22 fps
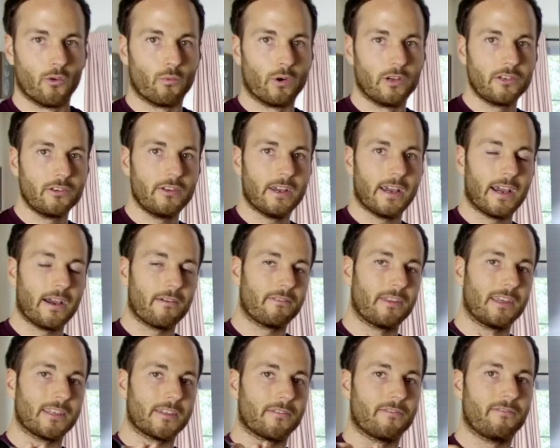When you have
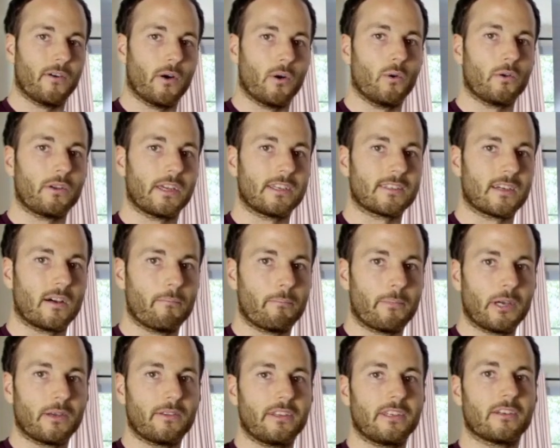this focus on
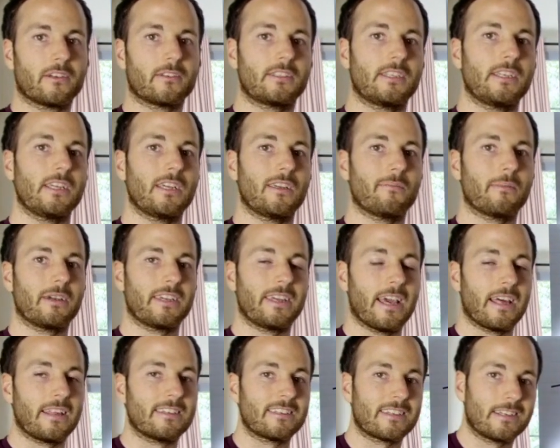building your team,
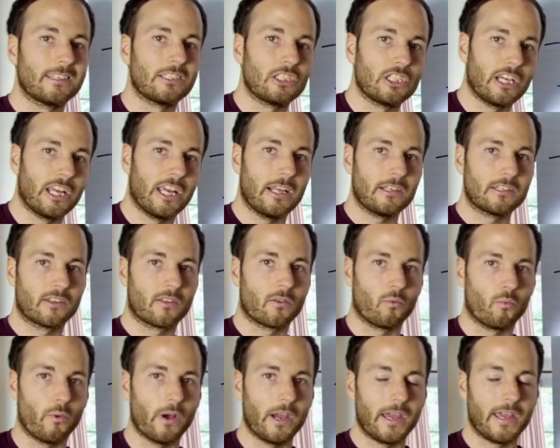again, it's gonna change the
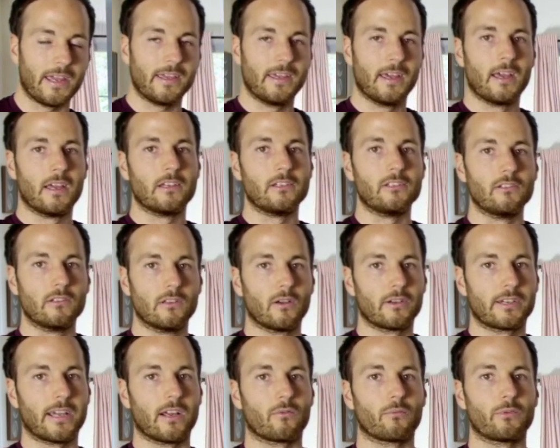way you
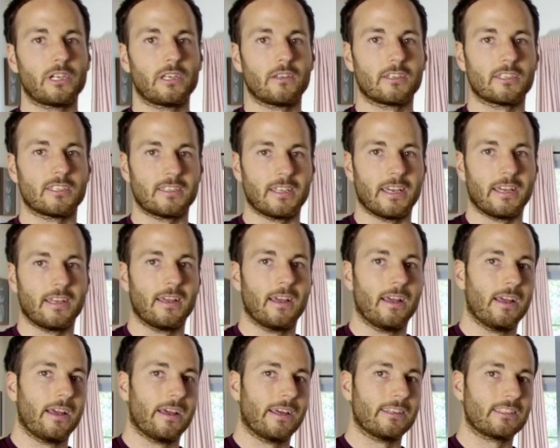look at real estate.
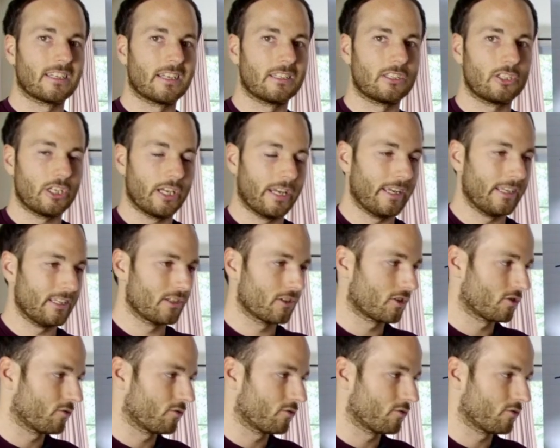And it's gonna change your